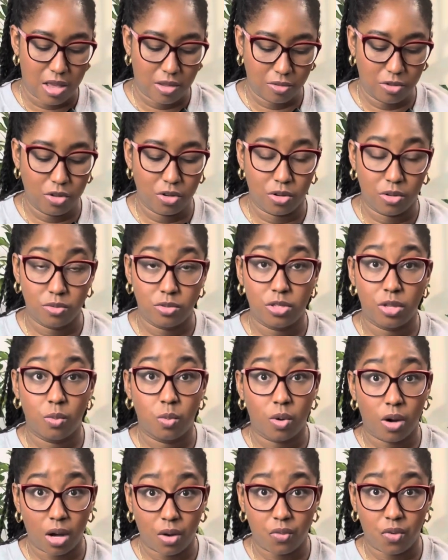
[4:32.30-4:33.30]
to
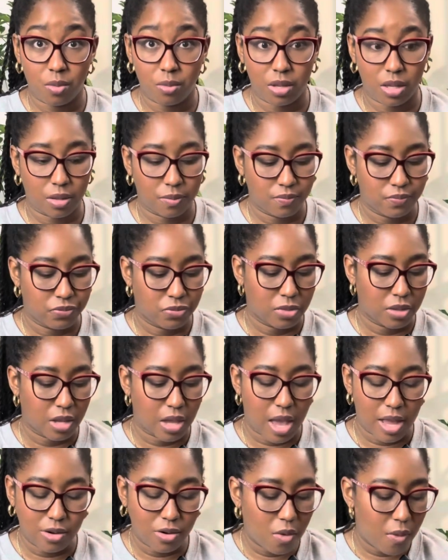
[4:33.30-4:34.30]
work for me.
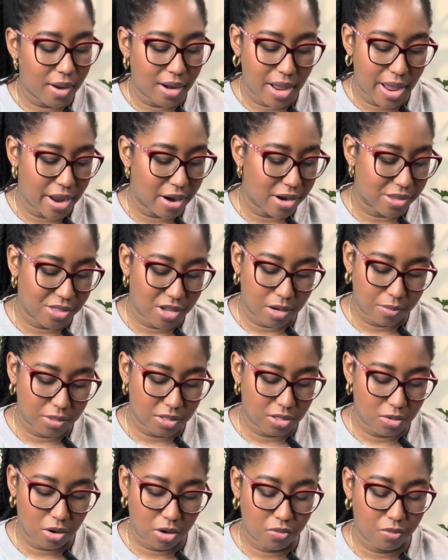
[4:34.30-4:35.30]
I don't want to hire a
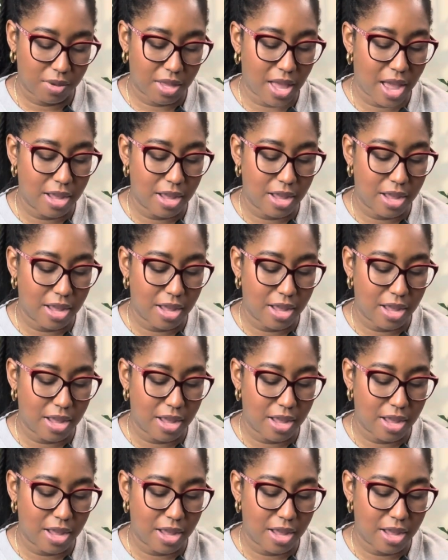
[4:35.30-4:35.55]
therapist to work for me.